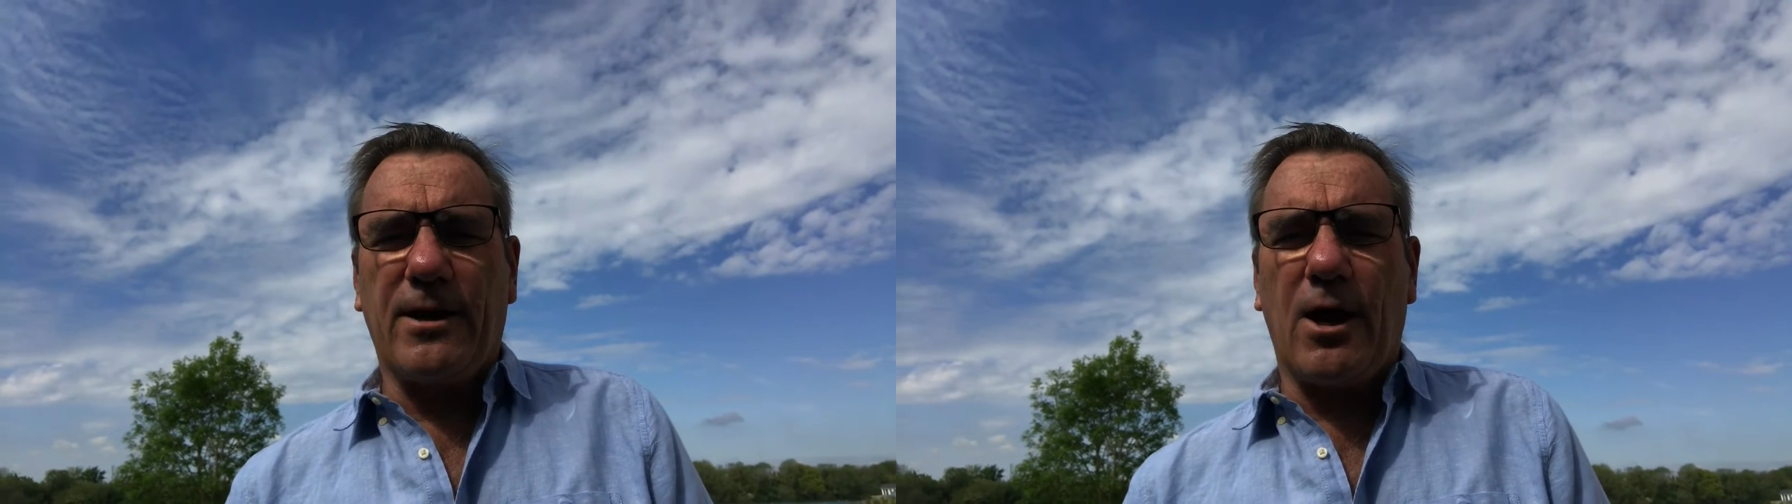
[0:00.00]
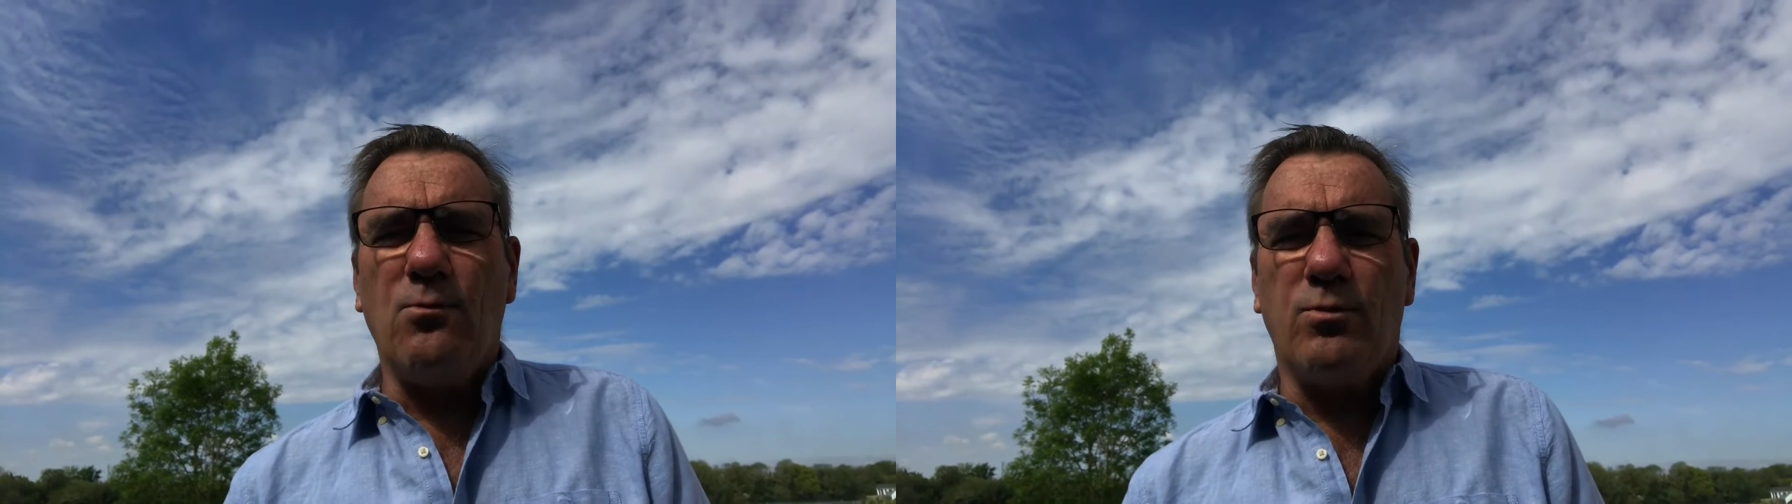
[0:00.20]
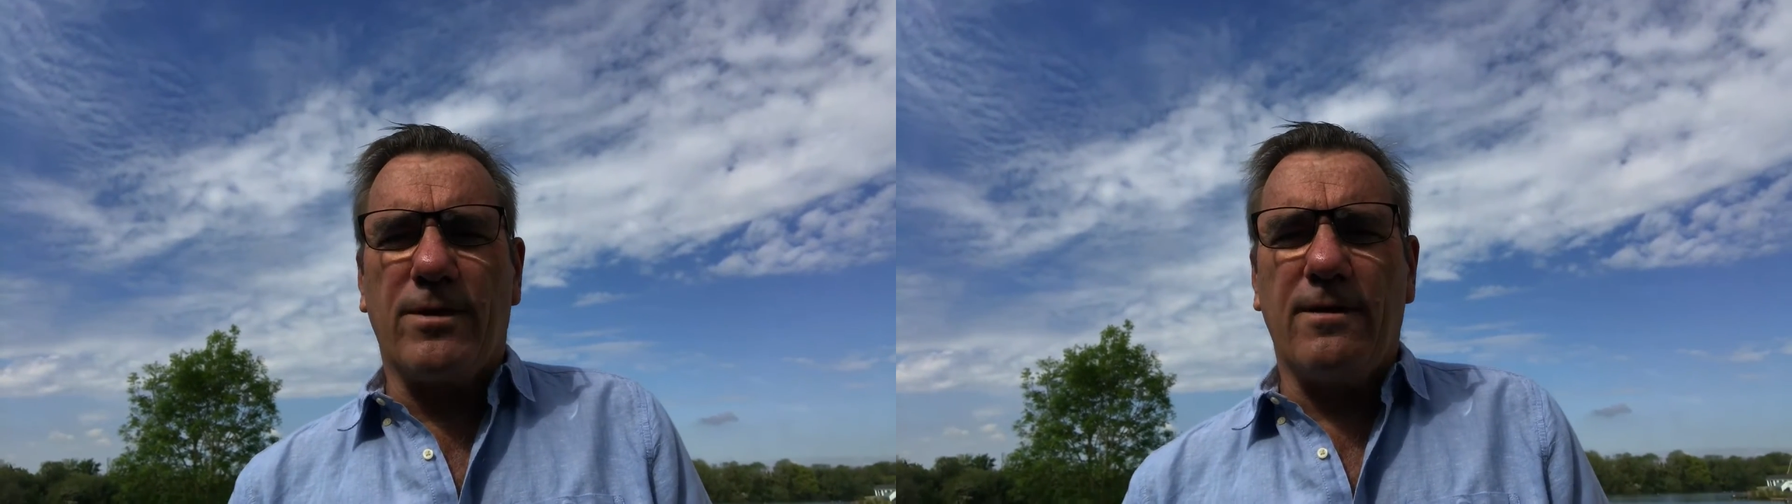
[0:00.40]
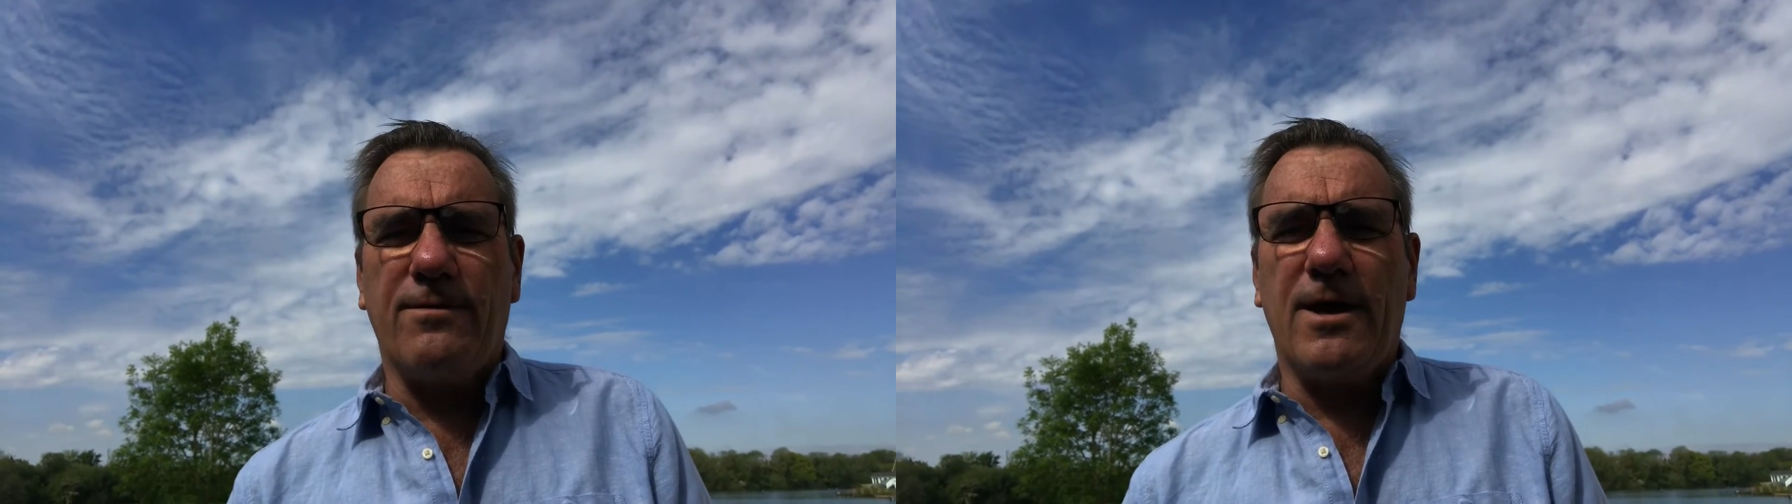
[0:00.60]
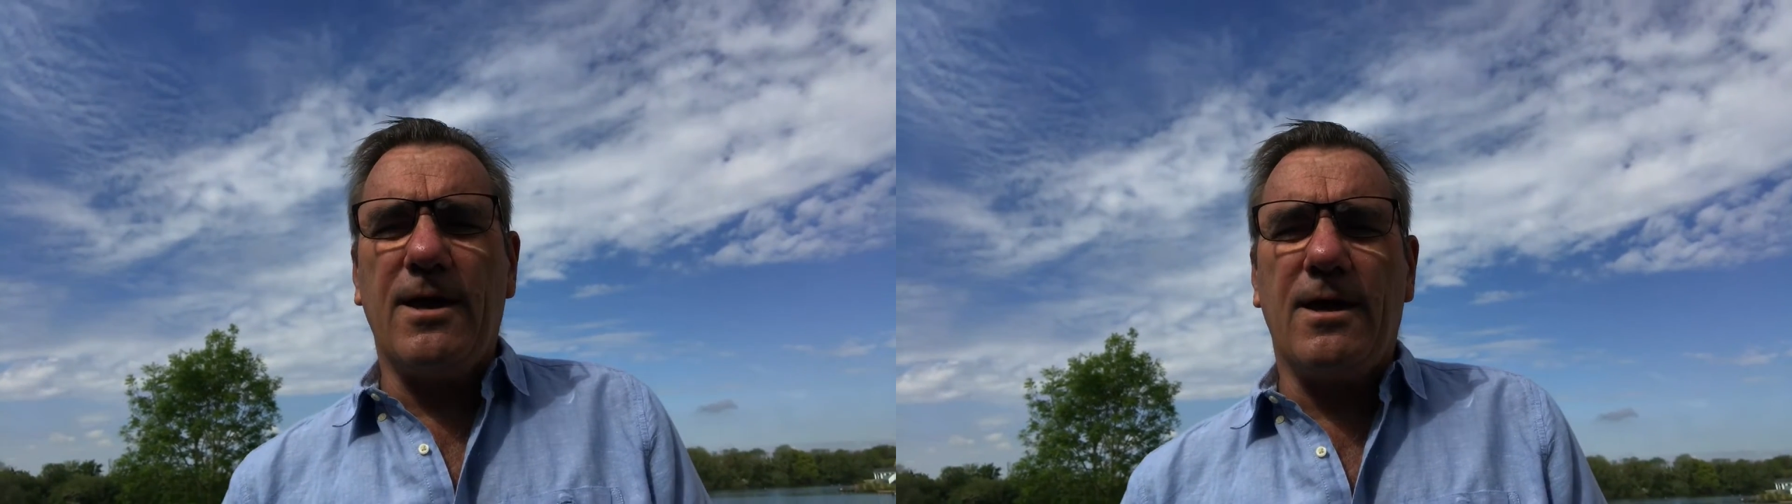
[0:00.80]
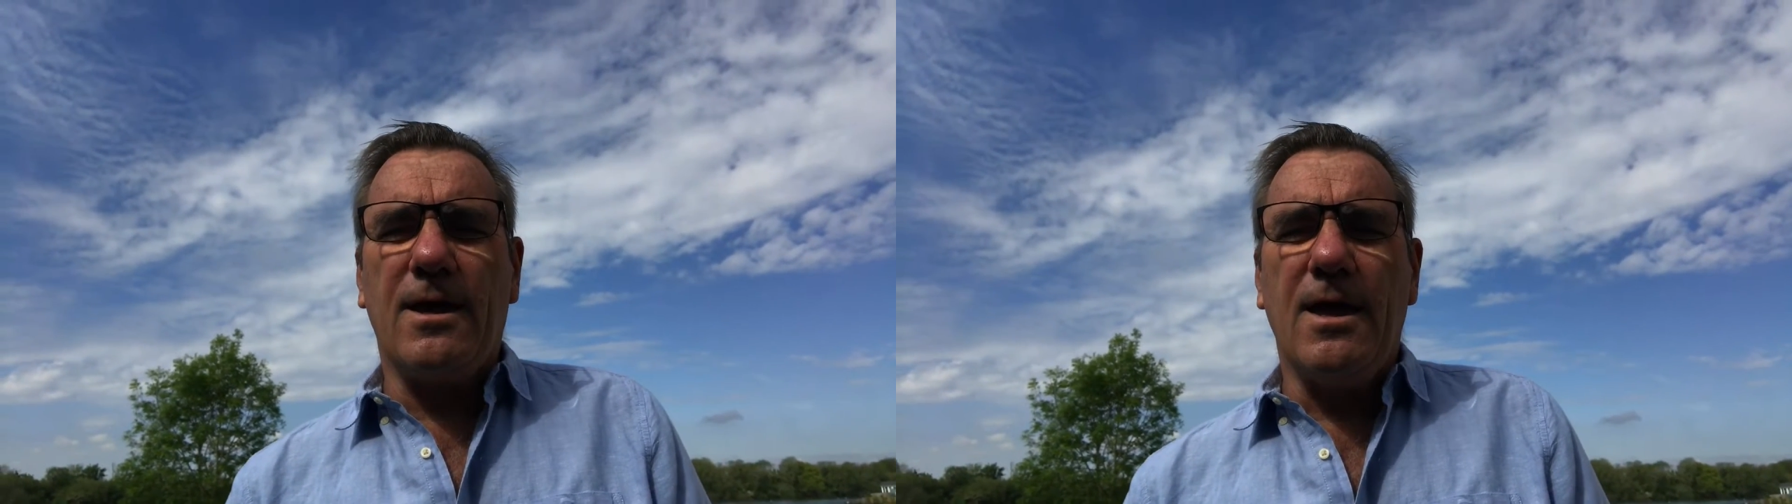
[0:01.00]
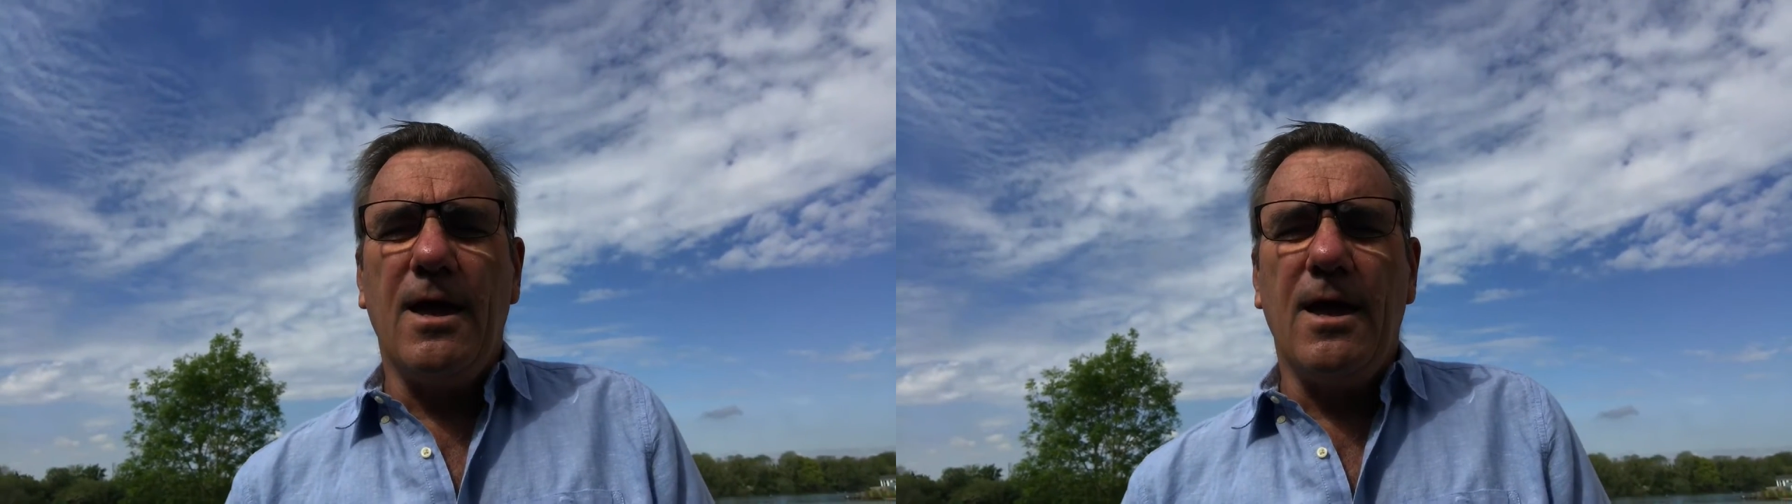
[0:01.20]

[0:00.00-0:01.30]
to cope with over here.